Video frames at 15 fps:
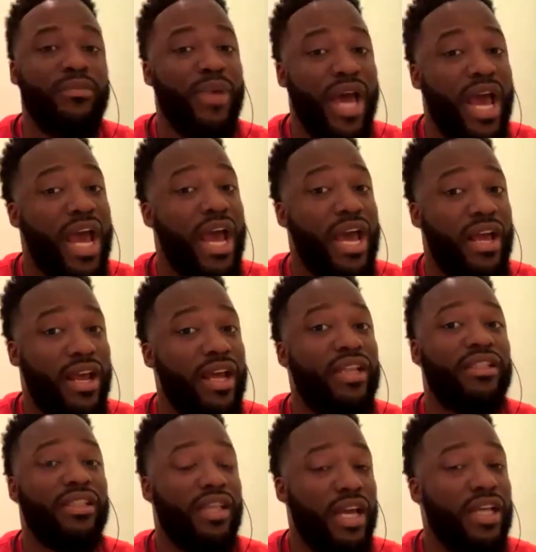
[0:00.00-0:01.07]
bad
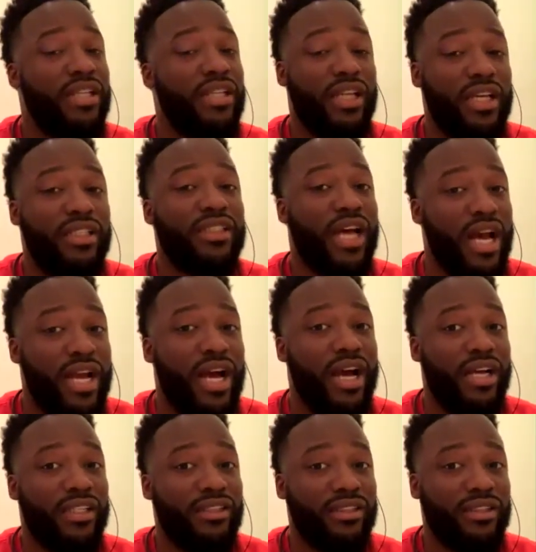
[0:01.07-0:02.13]
as
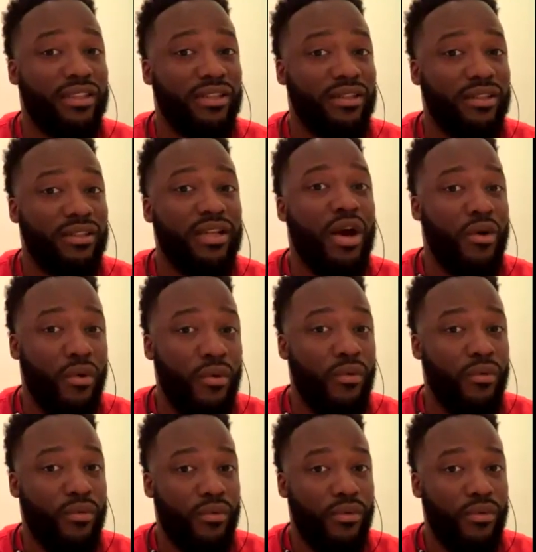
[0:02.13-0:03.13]
Zion's. No.